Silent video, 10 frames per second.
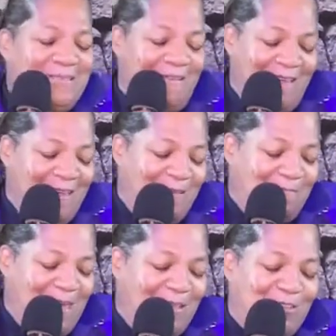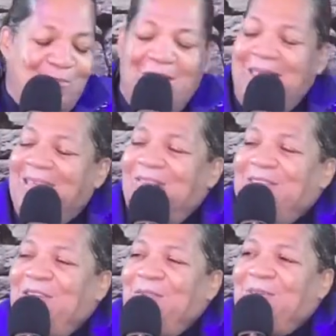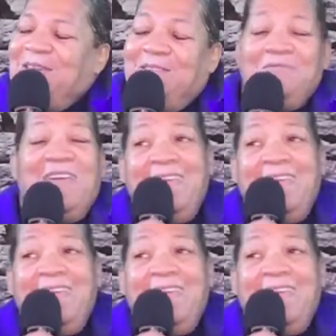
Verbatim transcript: right by the door, get everything you want to do?